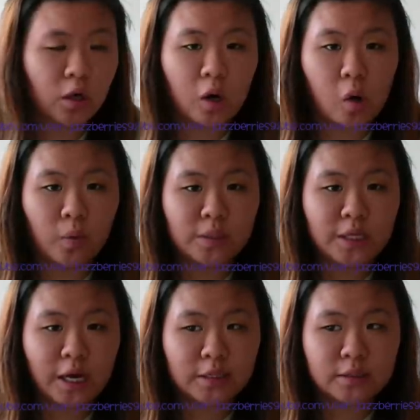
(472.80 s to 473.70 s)
So,
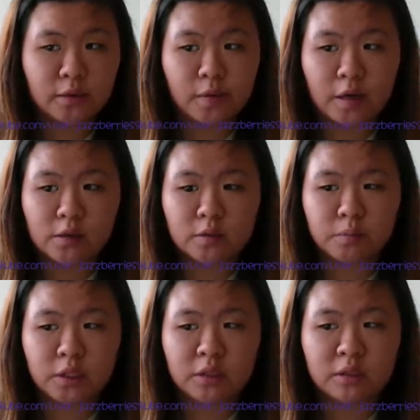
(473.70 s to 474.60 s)
yeah, so I'll
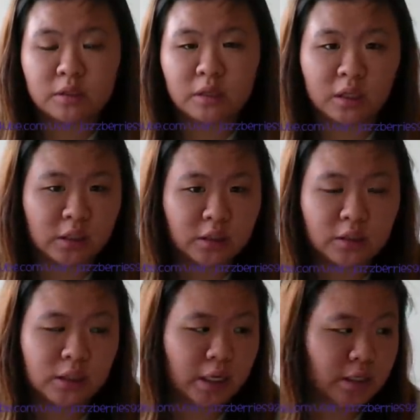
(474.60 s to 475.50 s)
be talking
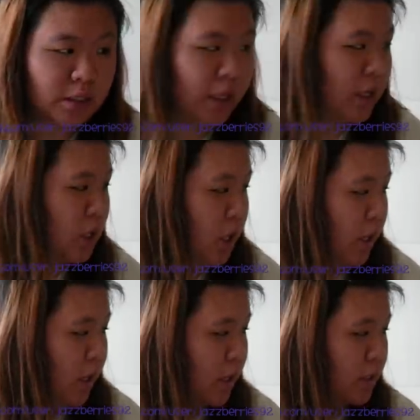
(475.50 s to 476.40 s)
to you guys later,
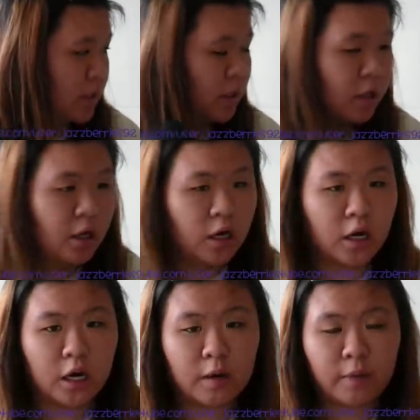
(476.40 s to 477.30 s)
and
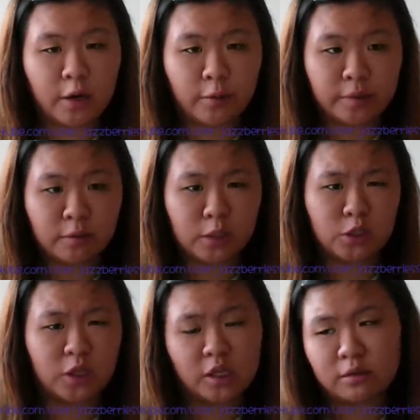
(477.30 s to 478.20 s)
I hope you
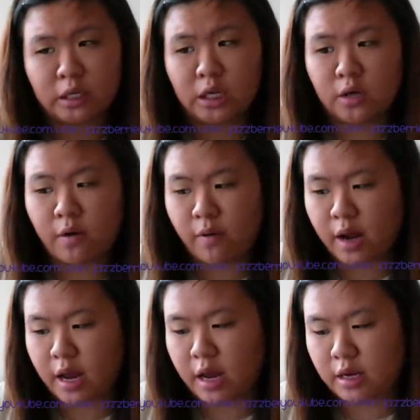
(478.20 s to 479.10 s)
enjoy this video,
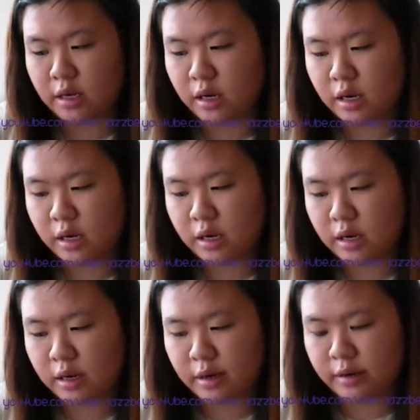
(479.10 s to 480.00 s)
and,
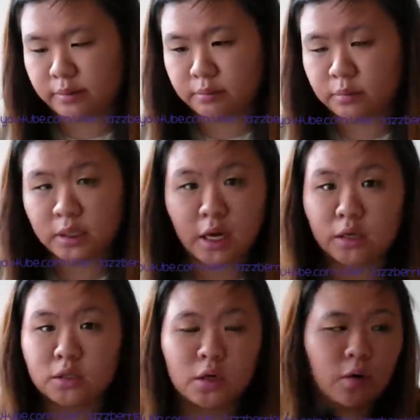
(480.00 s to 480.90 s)

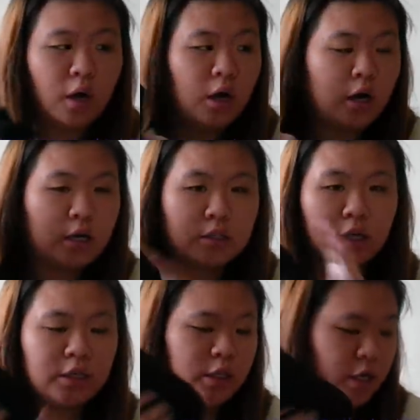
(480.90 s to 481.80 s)
yeah, so I'll
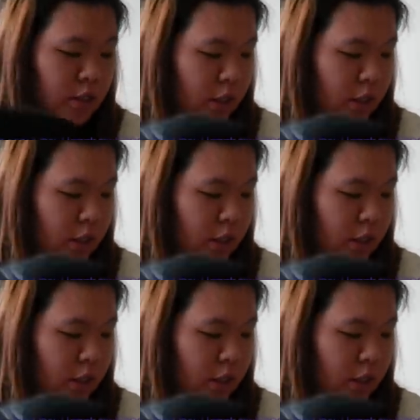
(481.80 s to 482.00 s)
talk to you